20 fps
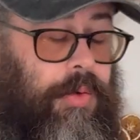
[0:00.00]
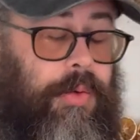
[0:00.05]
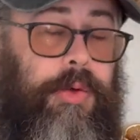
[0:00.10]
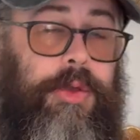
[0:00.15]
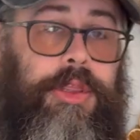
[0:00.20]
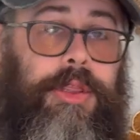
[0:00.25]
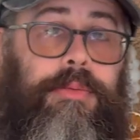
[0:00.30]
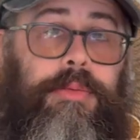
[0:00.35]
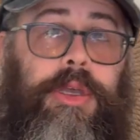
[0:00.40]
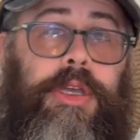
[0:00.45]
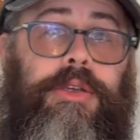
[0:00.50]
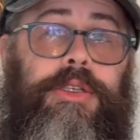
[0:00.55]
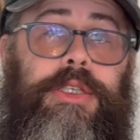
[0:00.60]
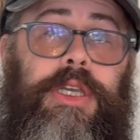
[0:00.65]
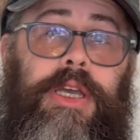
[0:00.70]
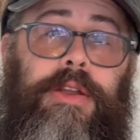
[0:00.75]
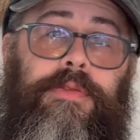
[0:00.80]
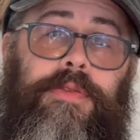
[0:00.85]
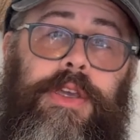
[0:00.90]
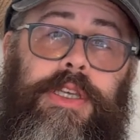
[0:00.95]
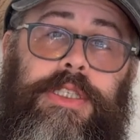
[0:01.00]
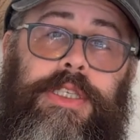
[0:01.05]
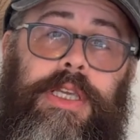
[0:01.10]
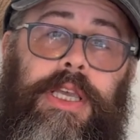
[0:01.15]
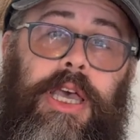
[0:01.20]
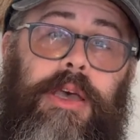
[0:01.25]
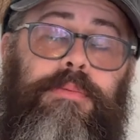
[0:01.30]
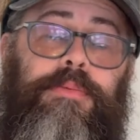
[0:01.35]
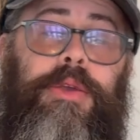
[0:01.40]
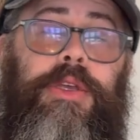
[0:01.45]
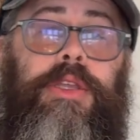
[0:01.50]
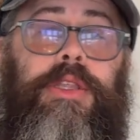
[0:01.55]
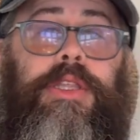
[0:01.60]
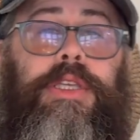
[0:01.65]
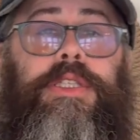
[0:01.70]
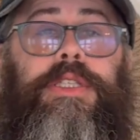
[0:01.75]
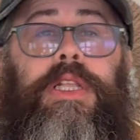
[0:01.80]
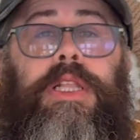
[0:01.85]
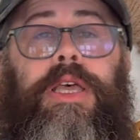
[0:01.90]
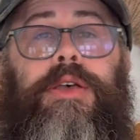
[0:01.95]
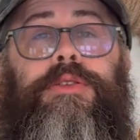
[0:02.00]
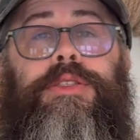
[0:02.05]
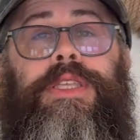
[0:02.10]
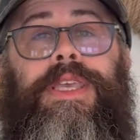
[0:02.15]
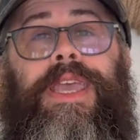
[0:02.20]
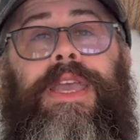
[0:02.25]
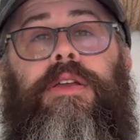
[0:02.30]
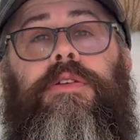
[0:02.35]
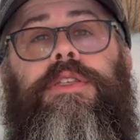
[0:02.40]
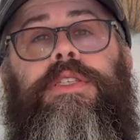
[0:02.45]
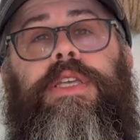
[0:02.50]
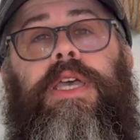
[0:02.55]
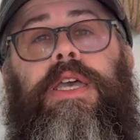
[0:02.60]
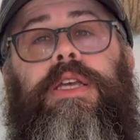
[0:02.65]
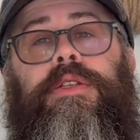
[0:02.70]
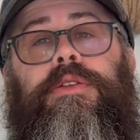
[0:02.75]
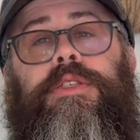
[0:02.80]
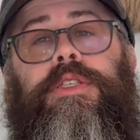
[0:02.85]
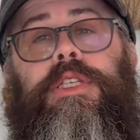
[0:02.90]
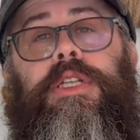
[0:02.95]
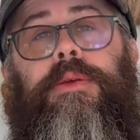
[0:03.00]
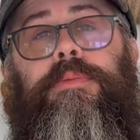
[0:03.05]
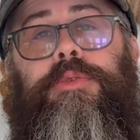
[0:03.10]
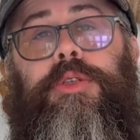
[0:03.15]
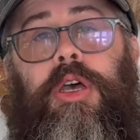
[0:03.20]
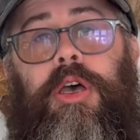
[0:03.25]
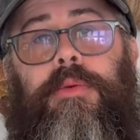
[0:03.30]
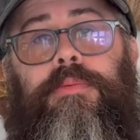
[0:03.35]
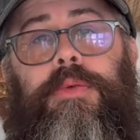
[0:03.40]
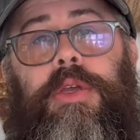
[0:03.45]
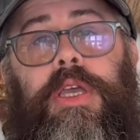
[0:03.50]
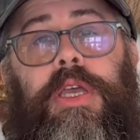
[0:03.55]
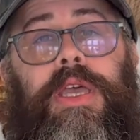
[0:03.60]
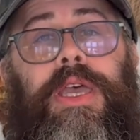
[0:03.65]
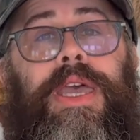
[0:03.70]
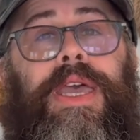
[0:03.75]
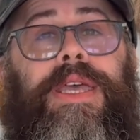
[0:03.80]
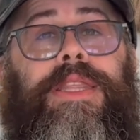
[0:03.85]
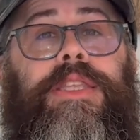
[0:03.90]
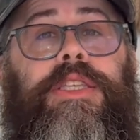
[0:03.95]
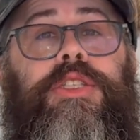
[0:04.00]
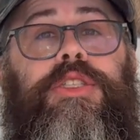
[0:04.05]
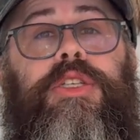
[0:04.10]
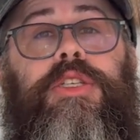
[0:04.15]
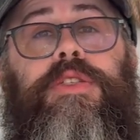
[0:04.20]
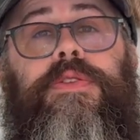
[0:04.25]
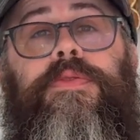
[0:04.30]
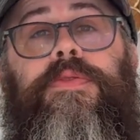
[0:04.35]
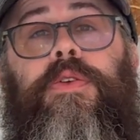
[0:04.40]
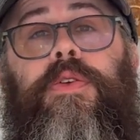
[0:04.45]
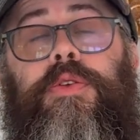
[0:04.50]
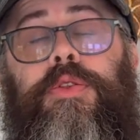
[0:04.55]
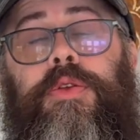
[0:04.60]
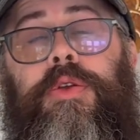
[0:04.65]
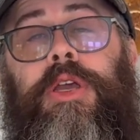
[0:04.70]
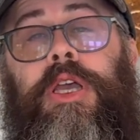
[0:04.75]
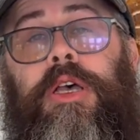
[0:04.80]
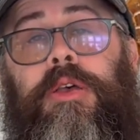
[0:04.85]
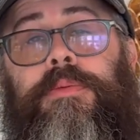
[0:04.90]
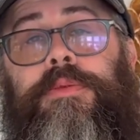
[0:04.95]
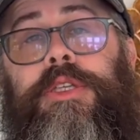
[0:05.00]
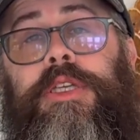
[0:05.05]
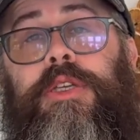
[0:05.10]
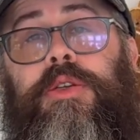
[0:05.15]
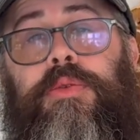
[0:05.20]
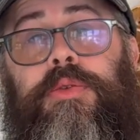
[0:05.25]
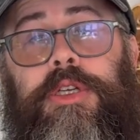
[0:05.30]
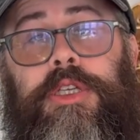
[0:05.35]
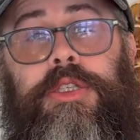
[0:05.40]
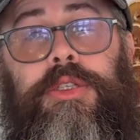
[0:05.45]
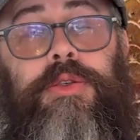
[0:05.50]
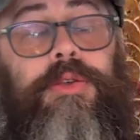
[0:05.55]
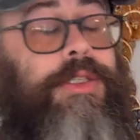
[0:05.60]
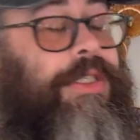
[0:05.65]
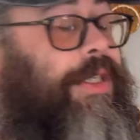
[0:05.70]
With the bigger side facing up, this allows the air sac to sit up top, and this just further helps increase your